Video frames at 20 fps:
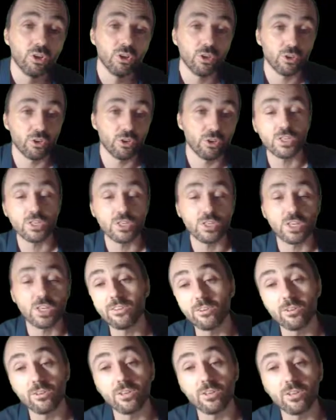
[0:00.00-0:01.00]
scan
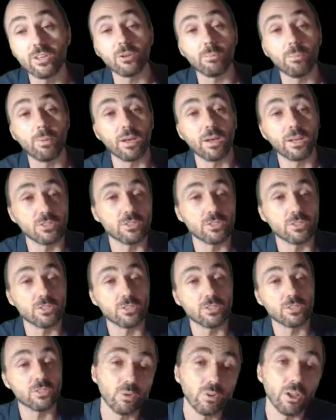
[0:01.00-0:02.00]
the database, so
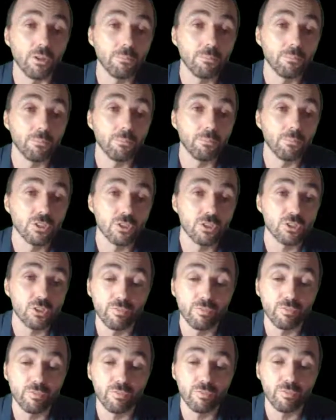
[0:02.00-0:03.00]
it will not be so
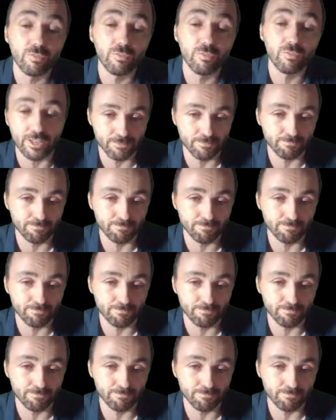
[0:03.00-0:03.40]
fast.